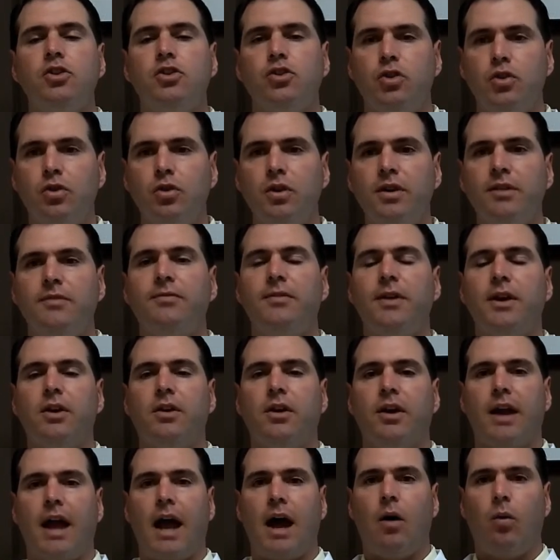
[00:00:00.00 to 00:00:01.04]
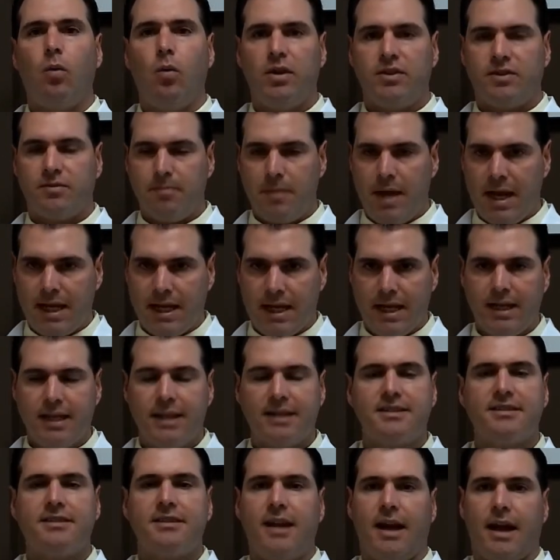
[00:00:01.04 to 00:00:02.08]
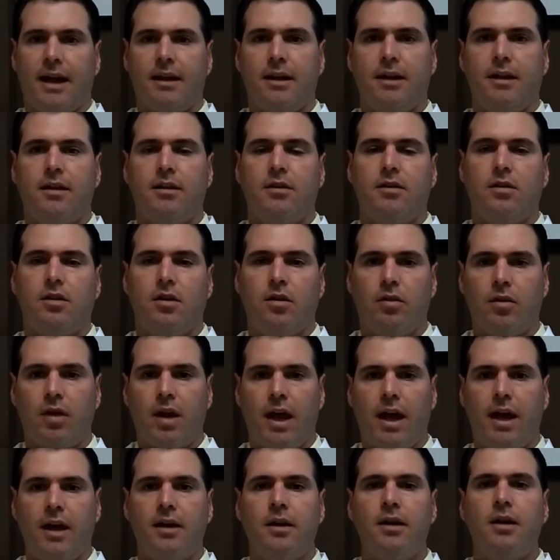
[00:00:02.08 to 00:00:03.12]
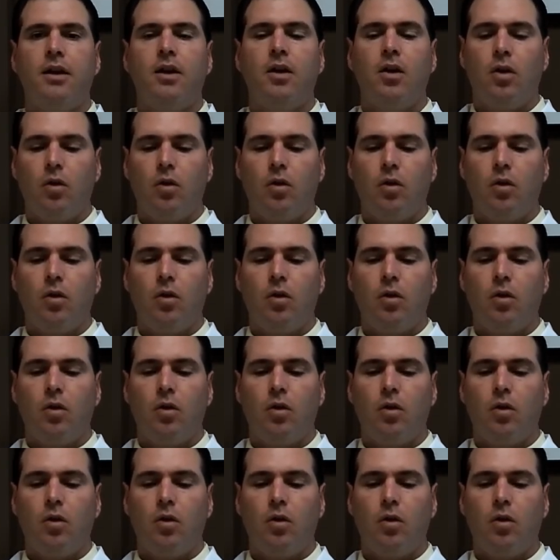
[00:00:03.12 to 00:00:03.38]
Truly figuring out what's making you sick, okay?